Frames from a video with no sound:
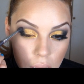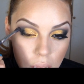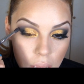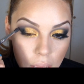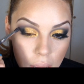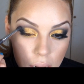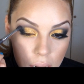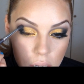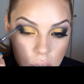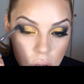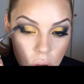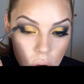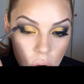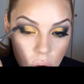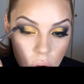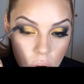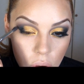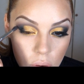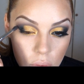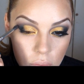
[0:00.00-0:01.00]
and
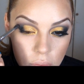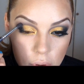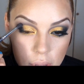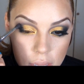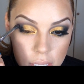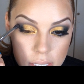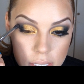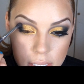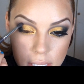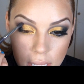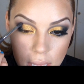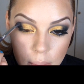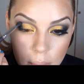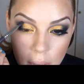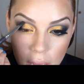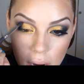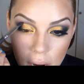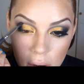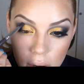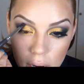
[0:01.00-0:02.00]
go over the same
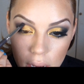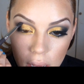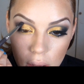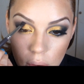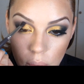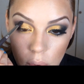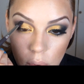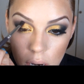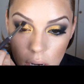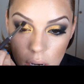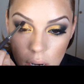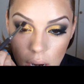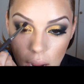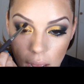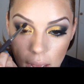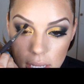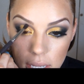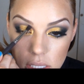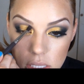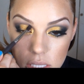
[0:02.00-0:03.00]
area where
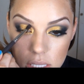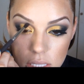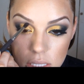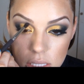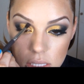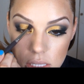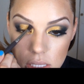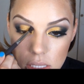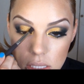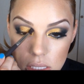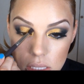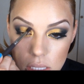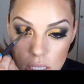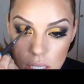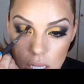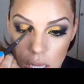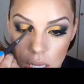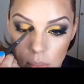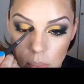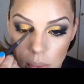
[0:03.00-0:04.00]
I just
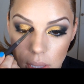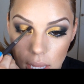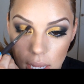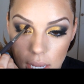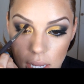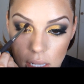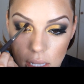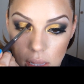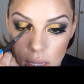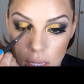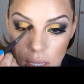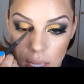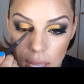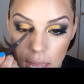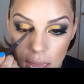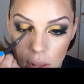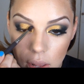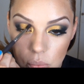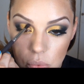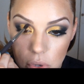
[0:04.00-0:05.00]
applied the
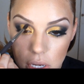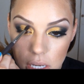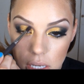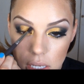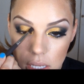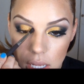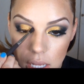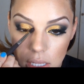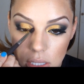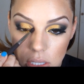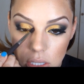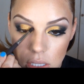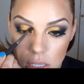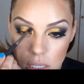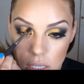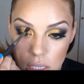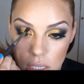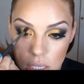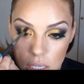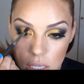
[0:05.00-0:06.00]
Handwritten color.